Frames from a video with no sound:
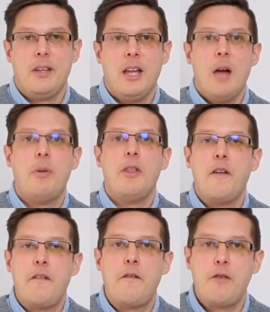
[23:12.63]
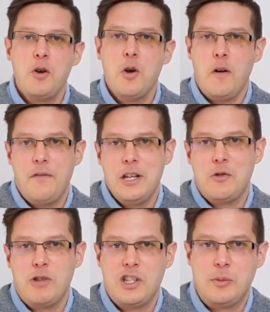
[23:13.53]
but the fruit of this
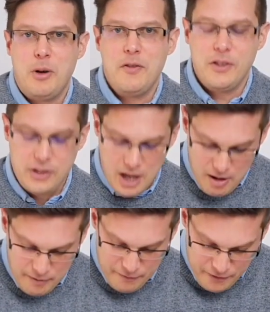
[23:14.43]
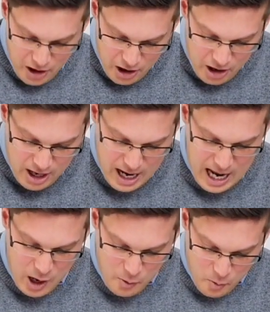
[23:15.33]
response far
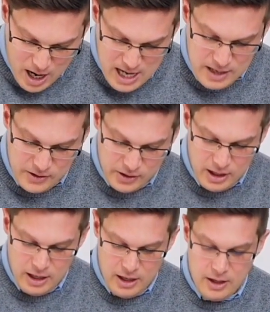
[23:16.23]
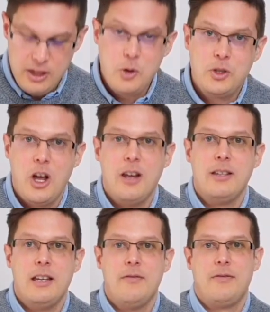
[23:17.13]
outweighs the alternative.